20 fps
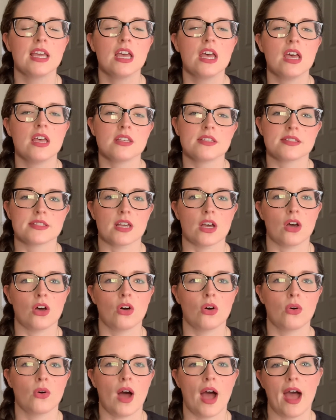
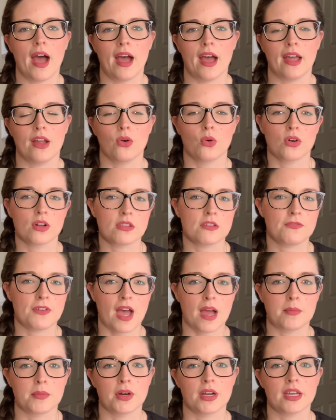So I ordered the
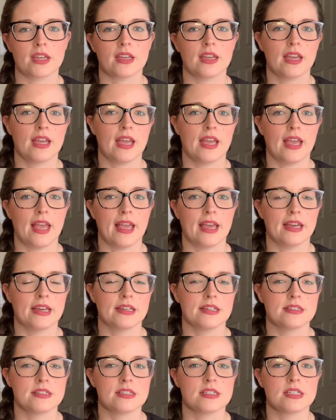fabric,
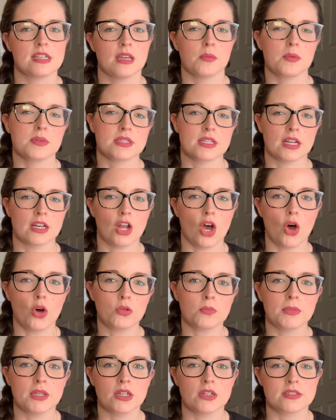and it in an
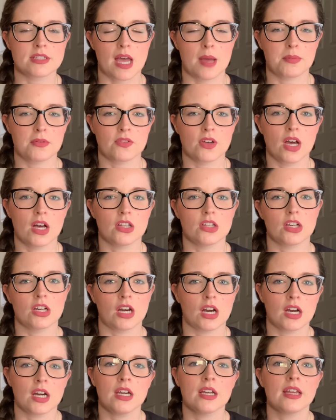oatmeal type of
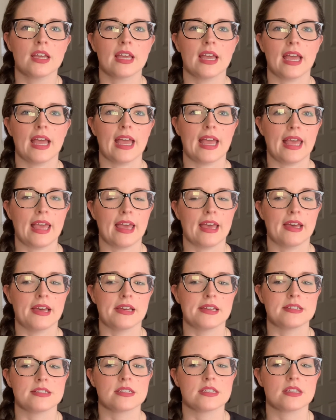color,
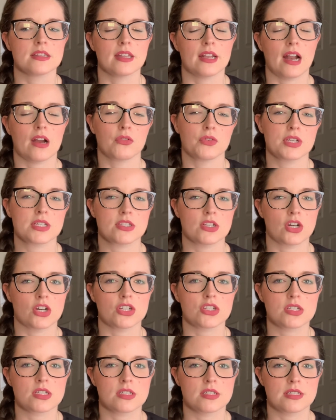and then I
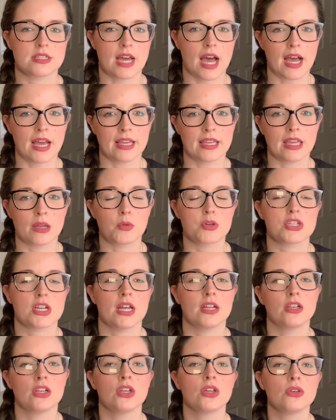researched dyeing it, which I
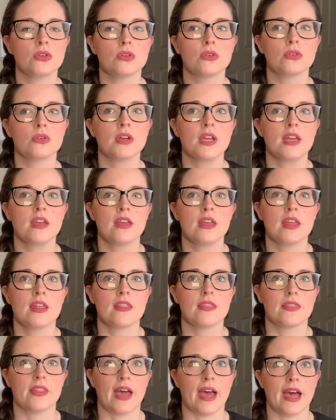knew
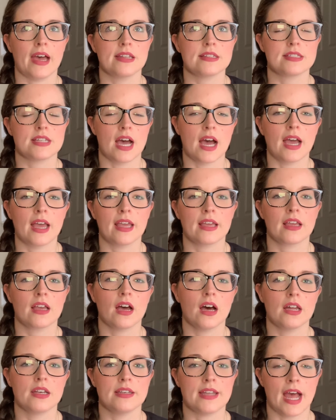that dyeing
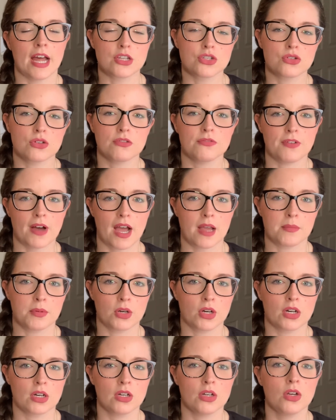a natural
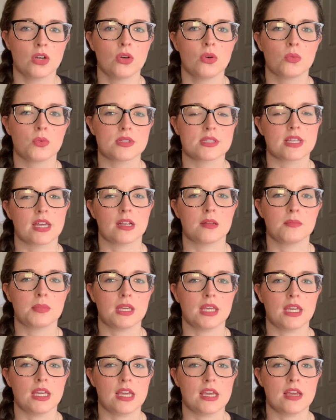fiber was going to
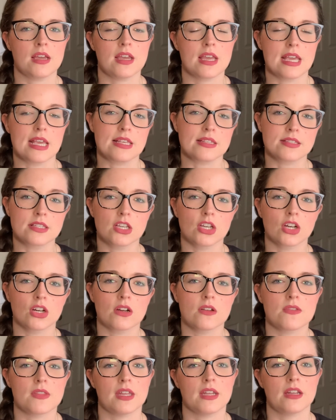be
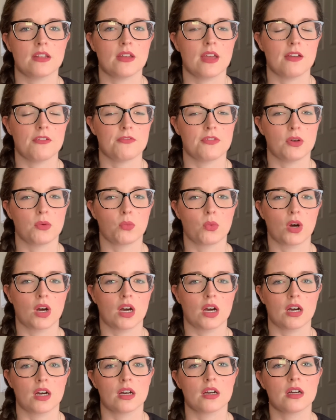easier than if it
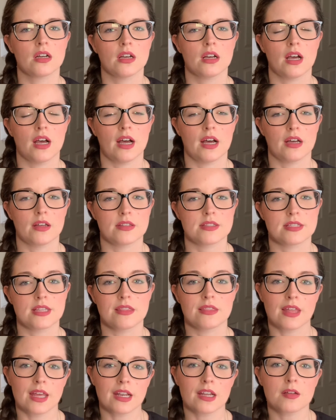were a
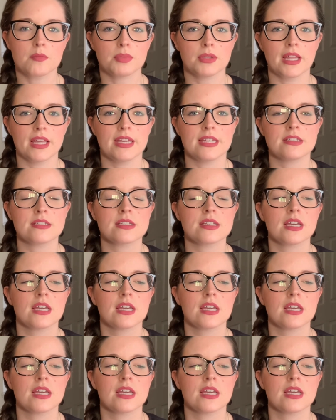synthetic blend.